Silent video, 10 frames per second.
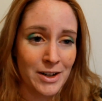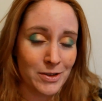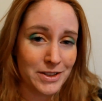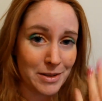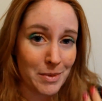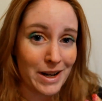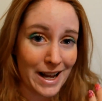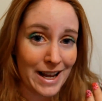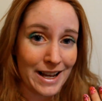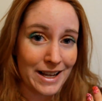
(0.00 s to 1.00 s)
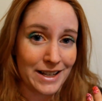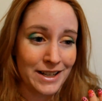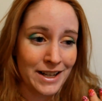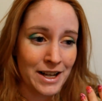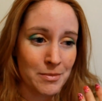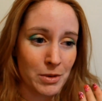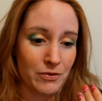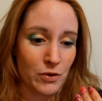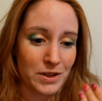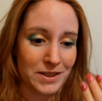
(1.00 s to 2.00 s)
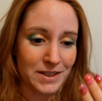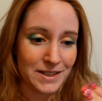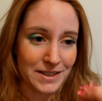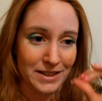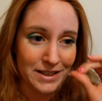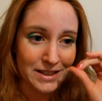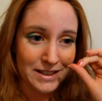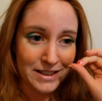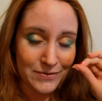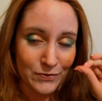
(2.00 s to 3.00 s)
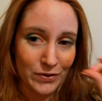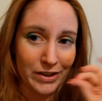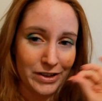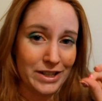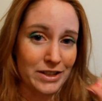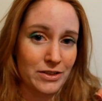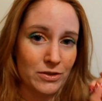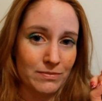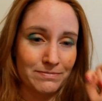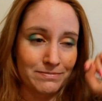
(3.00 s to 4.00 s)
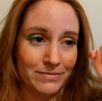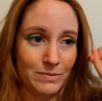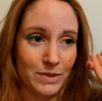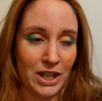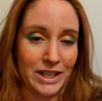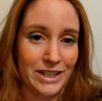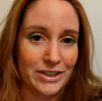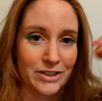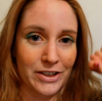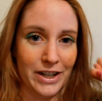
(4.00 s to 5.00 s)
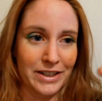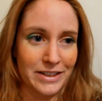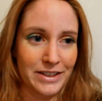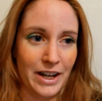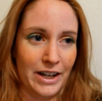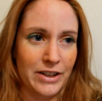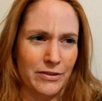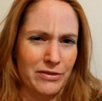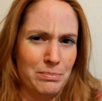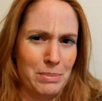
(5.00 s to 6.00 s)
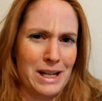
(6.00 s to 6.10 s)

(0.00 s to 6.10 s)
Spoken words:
Whereas in my head, my voice is very clear and kind of